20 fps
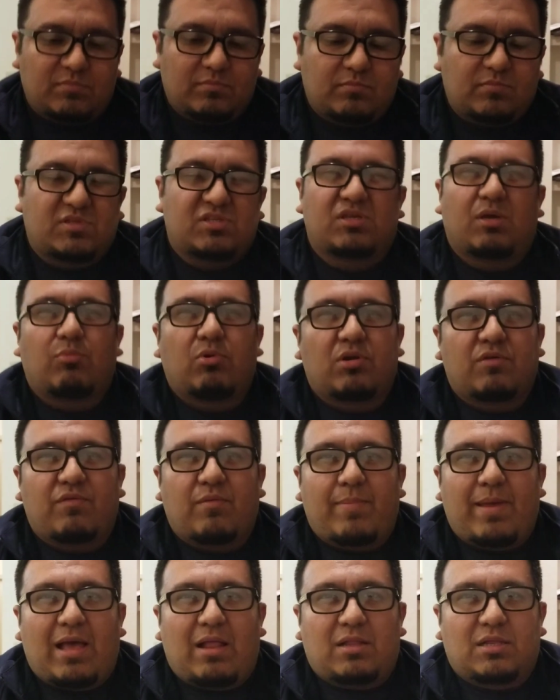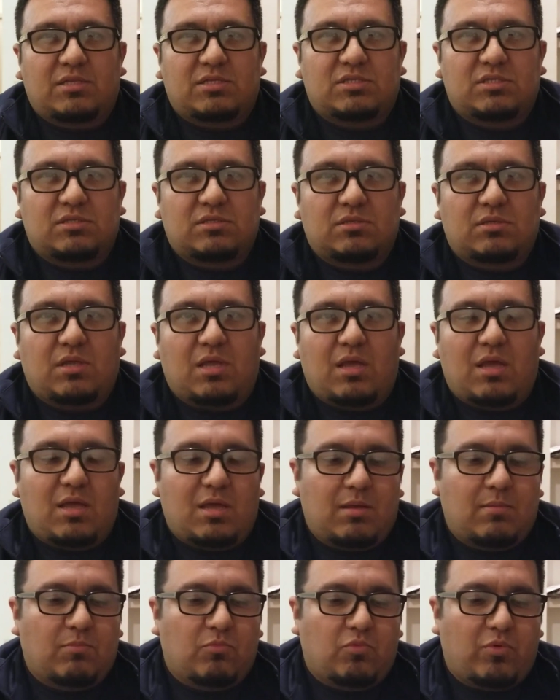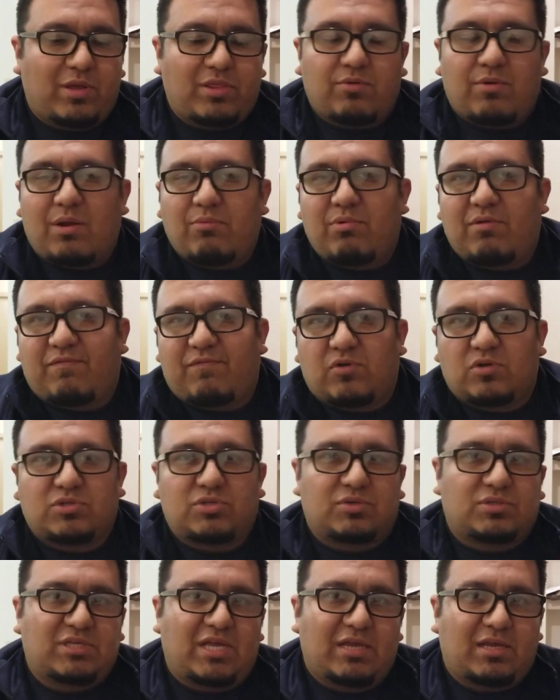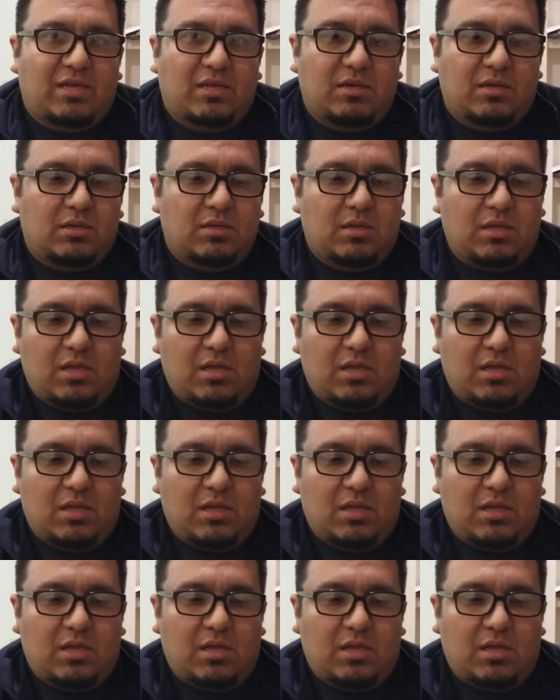somewhat of a balance, whether I went first or second.